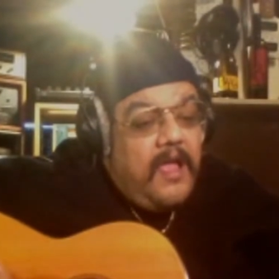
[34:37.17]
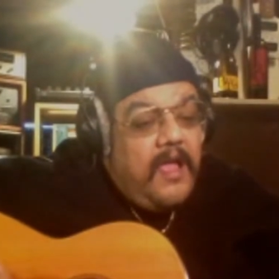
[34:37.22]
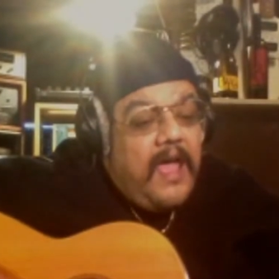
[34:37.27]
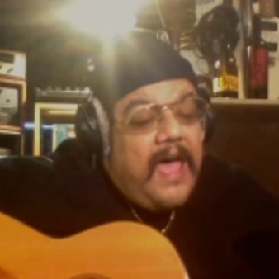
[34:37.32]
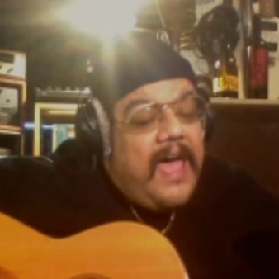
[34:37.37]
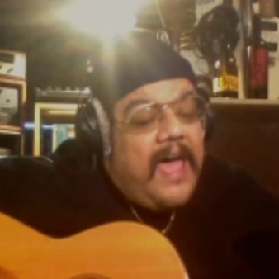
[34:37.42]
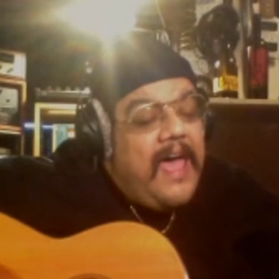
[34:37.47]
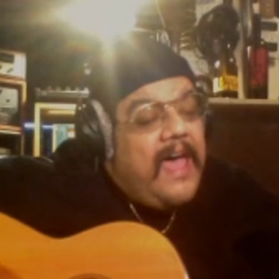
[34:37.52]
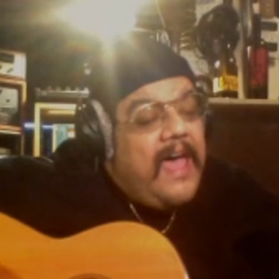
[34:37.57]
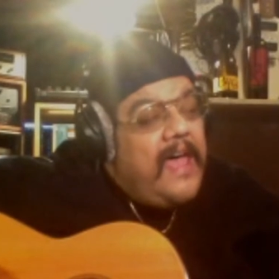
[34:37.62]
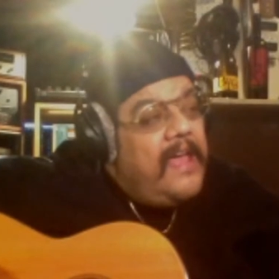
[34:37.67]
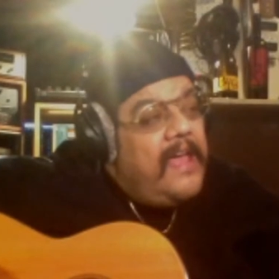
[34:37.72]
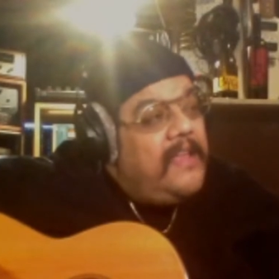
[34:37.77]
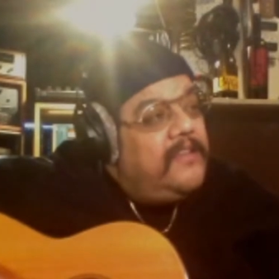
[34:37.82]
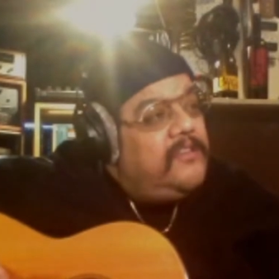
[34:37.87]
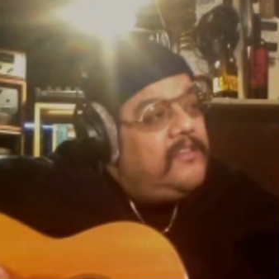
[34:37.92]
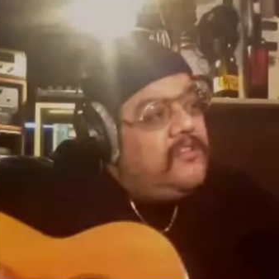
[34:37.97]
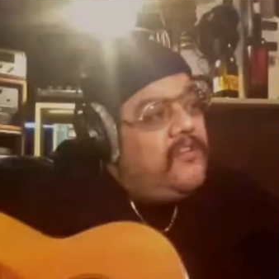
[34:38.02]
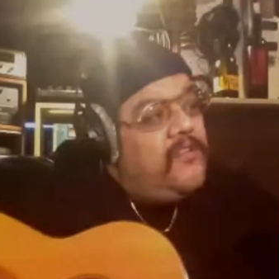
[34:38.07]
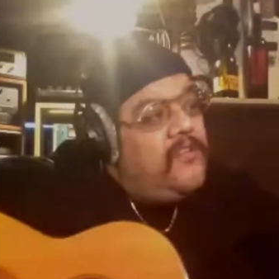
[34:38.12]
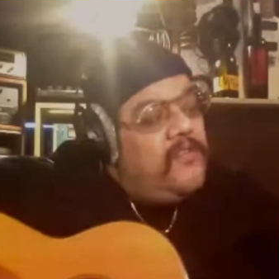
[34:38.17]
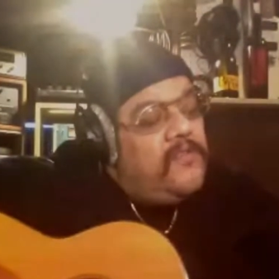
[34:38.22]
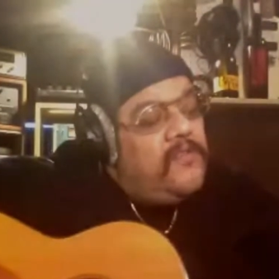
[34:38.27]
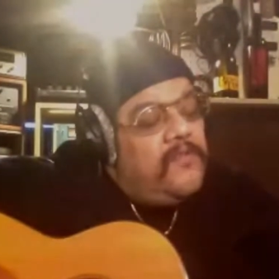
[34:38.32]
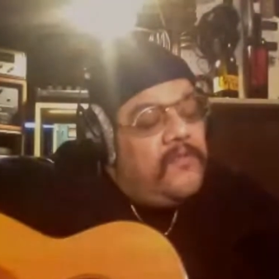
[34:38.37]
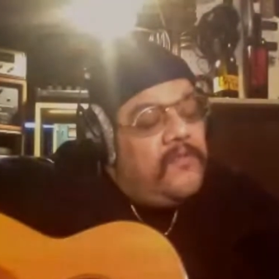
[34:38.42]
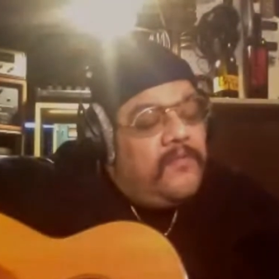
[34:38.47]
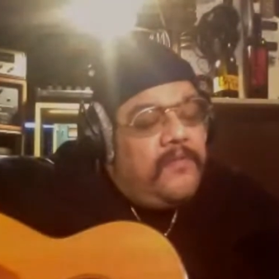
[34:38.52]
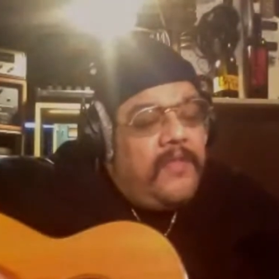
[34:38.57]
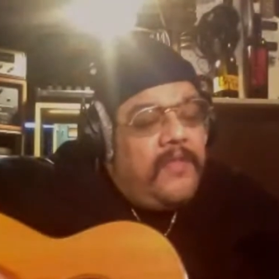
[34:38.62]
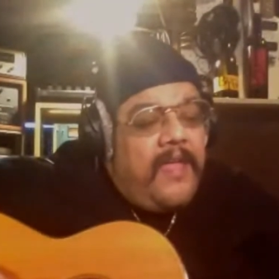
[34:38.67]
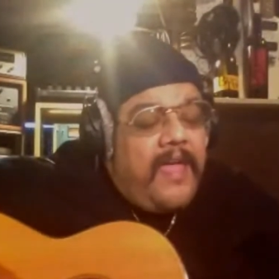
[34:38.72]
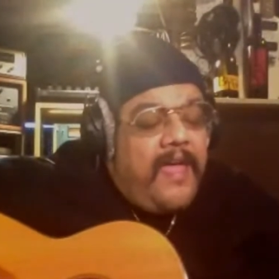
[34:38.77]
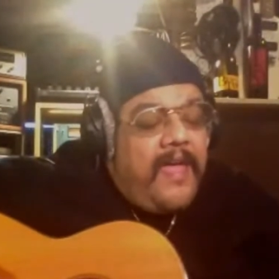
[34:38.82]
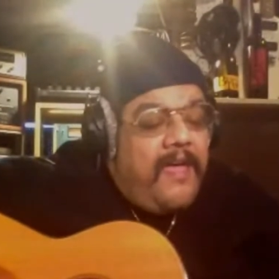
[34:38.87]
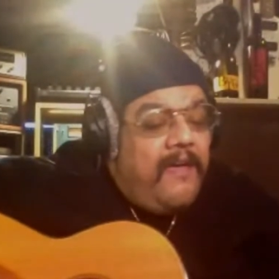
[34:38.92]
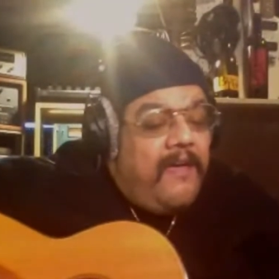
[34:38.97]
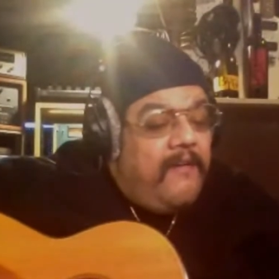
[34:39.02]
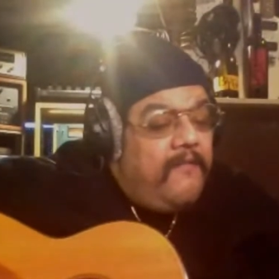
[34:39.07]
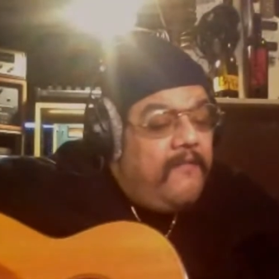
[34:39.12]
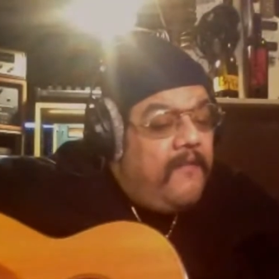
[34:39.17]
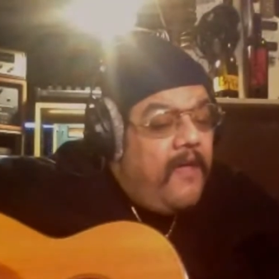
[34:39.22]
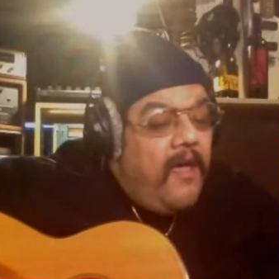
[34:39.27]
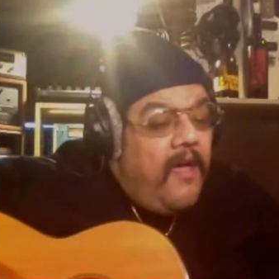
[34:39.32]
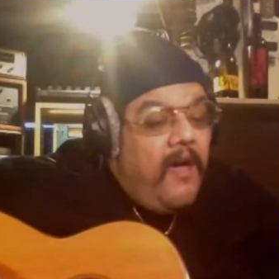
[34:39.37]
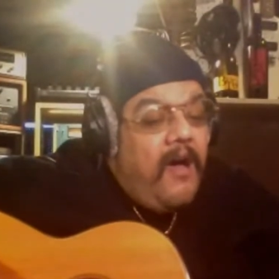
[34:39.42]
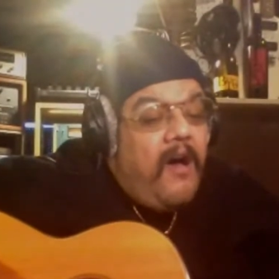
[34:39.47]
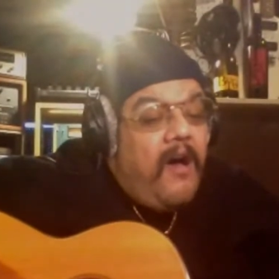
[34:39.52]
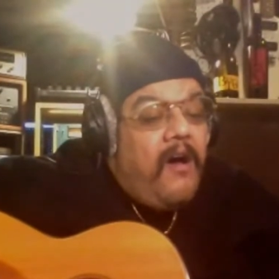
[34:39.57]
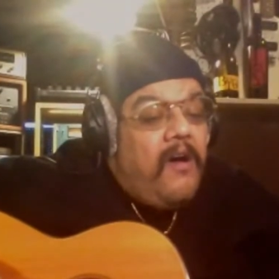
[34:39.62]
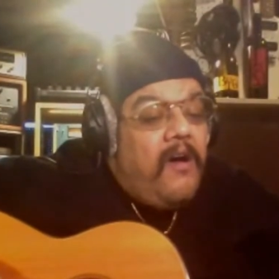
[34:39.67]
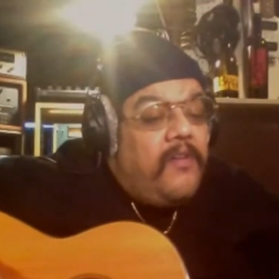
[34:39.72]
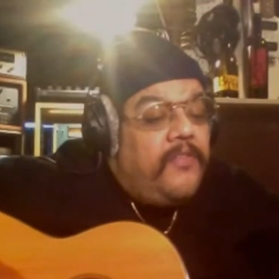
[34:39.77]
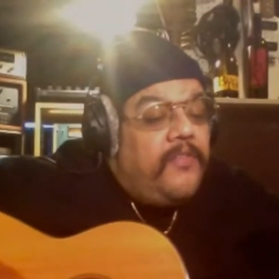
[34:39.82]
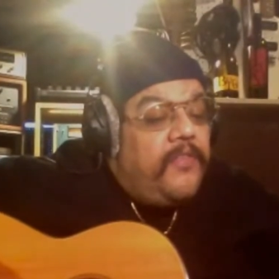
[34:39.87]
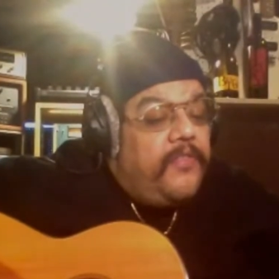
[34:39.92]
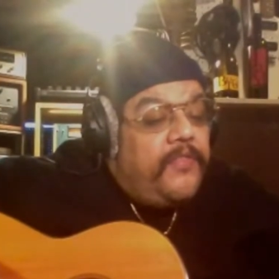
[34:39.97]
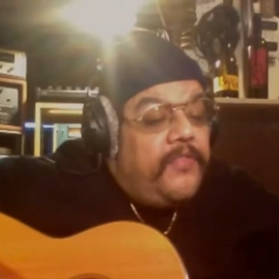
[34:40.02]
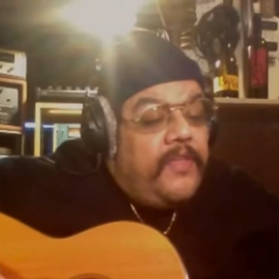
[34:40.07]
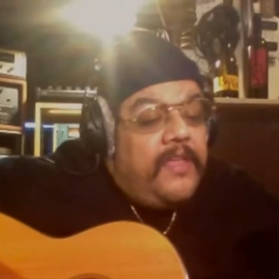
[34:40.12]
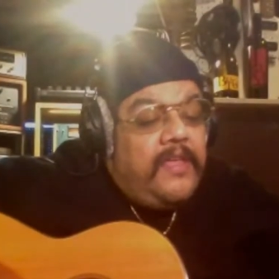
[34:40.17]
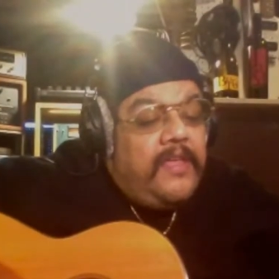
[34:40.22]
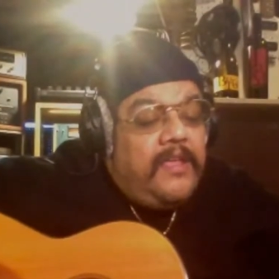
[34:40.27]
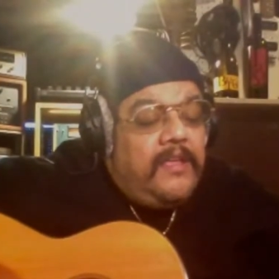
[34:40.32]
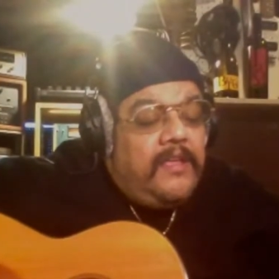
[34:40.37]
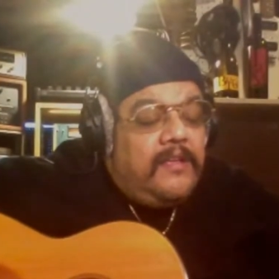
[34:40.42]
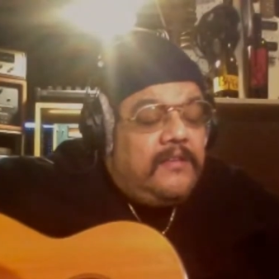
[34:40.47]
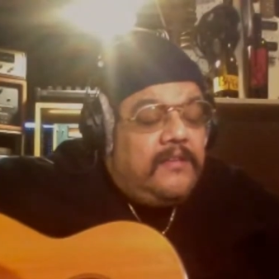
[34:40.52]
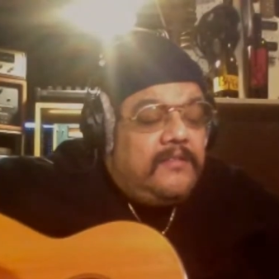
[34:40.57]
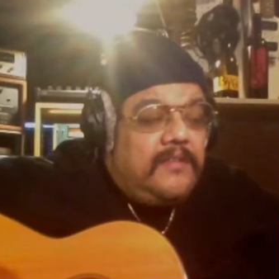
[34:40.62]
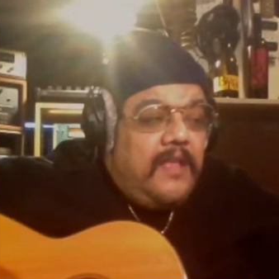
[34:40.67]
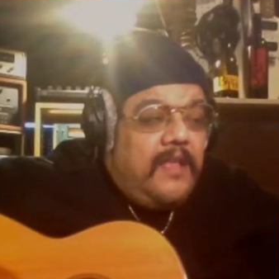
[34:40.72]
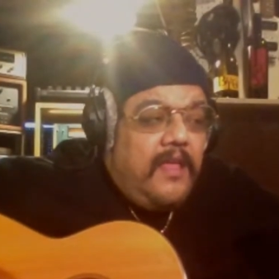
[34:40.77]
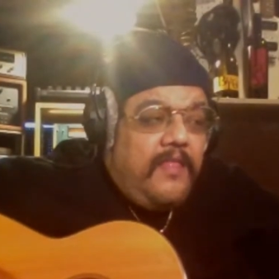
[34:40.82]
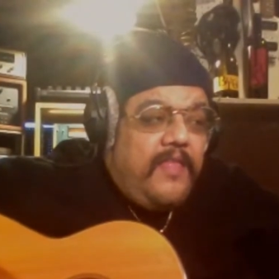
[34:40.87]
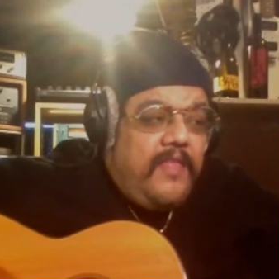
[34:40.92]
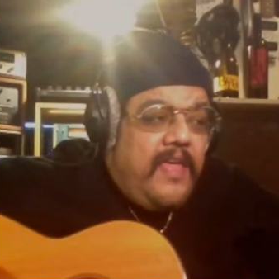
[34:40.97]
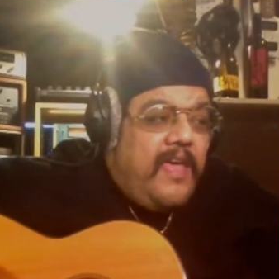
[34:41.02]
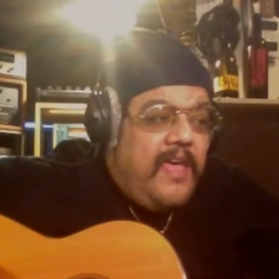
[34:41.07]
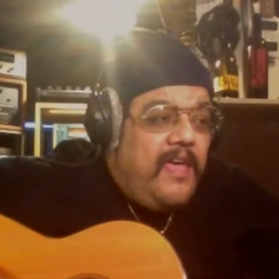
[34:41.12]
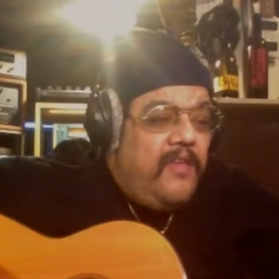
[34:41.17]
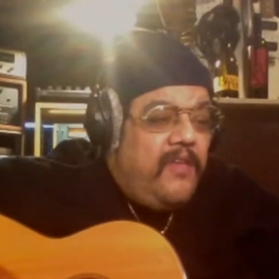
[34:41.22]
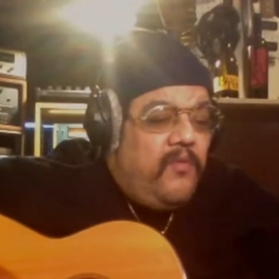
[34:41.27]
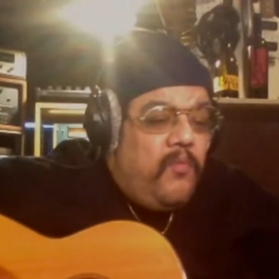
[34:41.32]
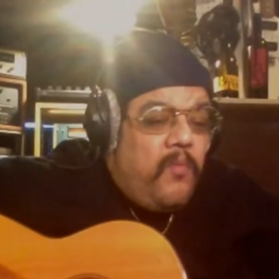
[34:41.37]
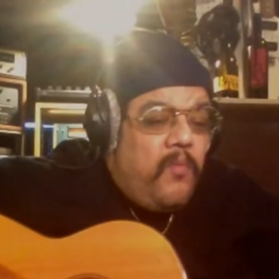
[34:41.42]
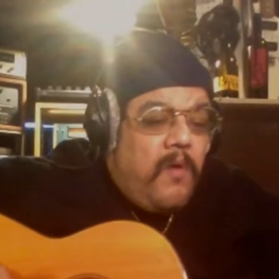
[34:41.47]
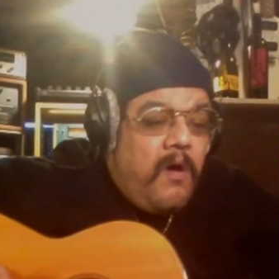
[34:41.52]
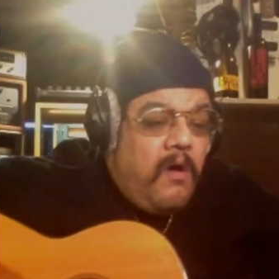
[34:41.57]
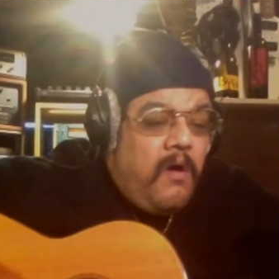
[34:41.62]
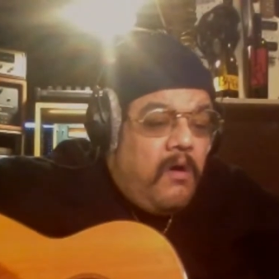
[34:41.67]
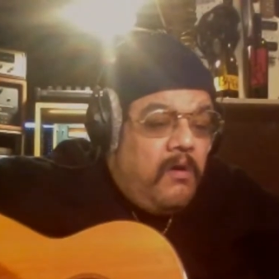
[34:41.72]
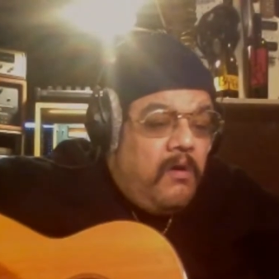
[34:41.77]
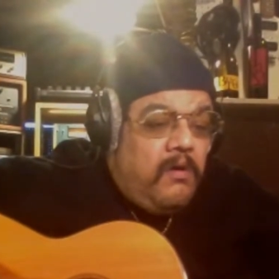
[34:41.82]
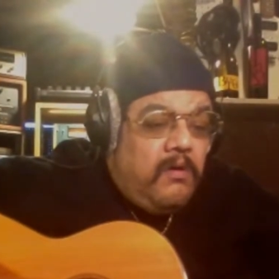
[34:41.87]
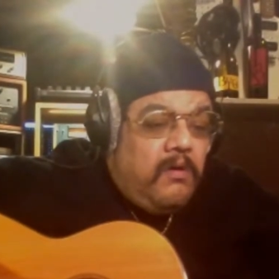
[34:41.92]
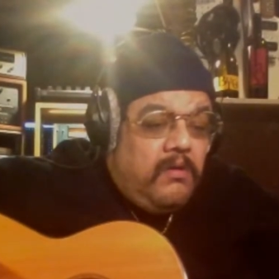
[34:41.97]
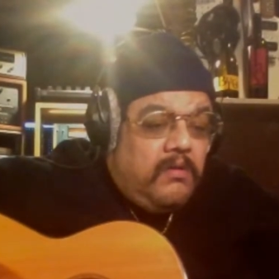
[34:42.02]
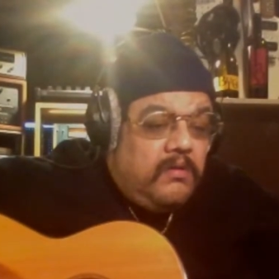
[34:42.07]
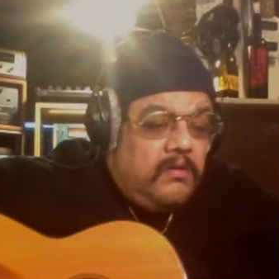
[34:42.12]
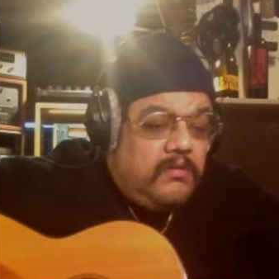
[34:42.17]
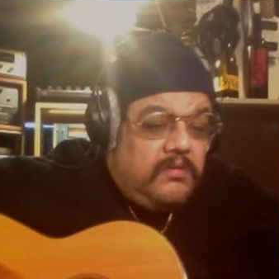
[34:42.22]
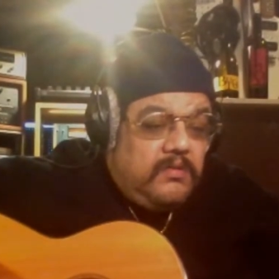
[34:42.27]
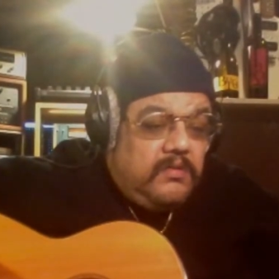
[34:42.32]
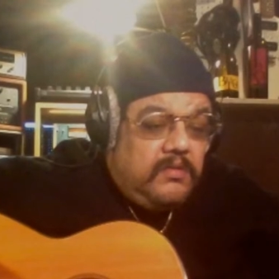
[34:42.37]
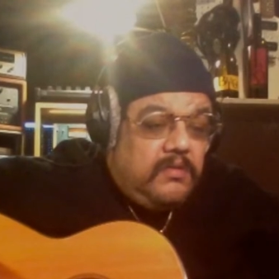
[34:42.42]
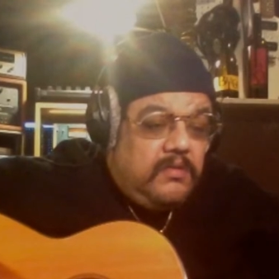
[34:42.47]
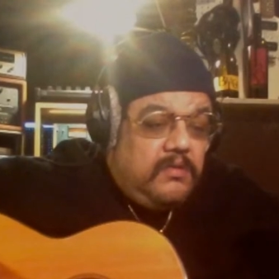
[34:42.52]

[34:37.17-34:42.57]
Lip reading: I don't have all the things that I want,